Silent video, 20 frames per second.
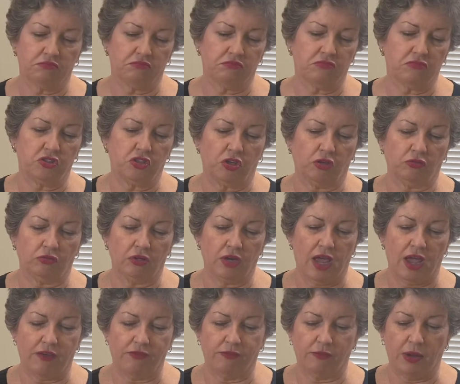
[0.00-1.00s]
don't
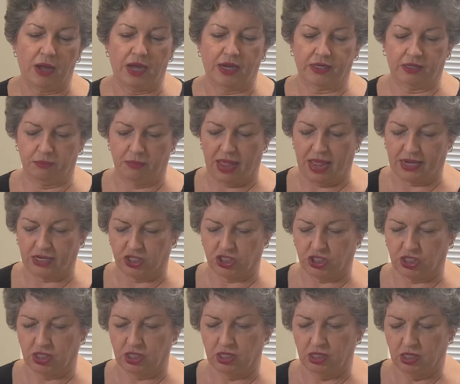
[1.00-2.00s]
have mine
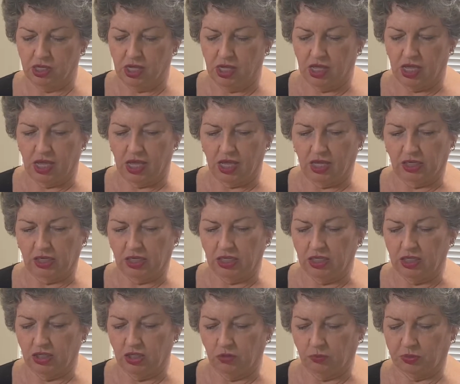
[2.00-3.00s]
matching and
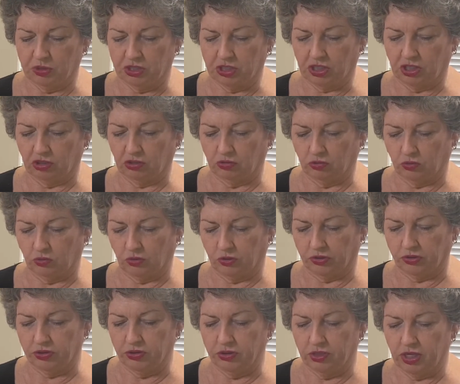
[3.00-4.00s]
in no particular
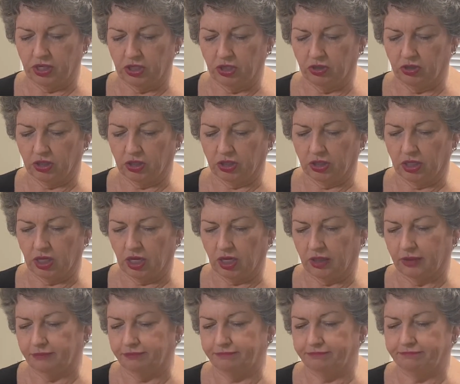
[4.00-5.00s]
order, and you
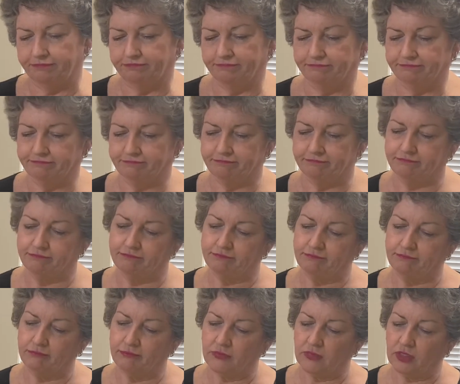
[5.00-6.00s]
can
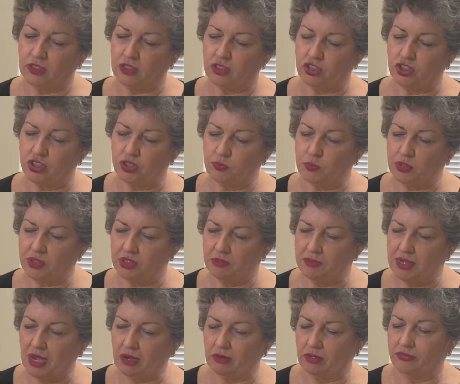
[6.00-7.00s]
just put
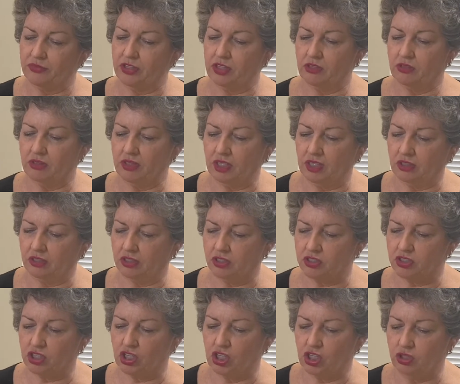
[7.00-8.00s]
them however you think
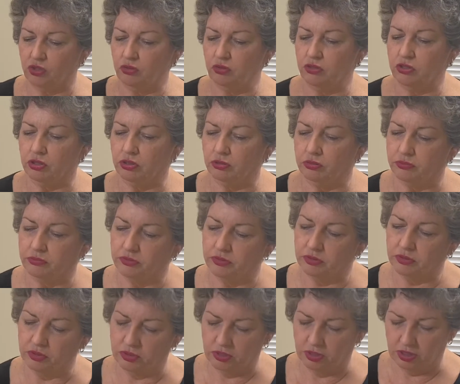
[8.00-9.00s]
looks cute
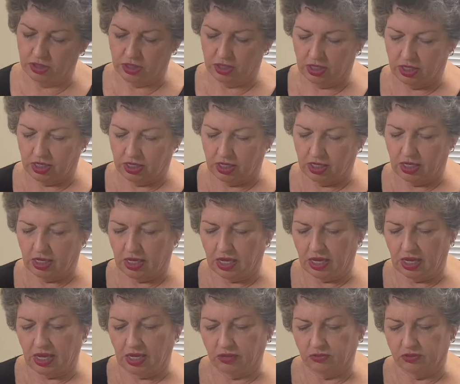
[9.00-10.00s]

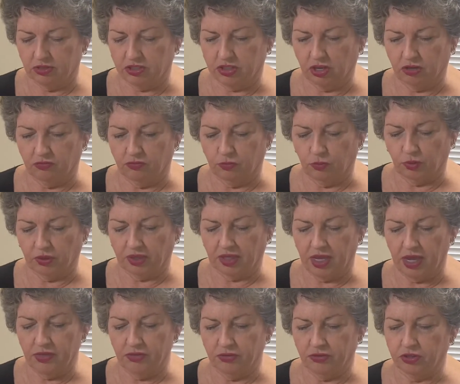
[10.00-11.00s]
and sew 4
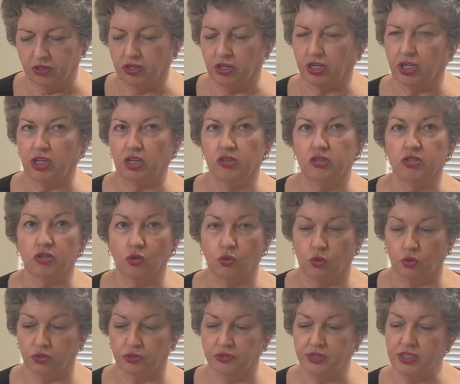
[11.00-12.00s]
together. You're going to use a 1/4 inch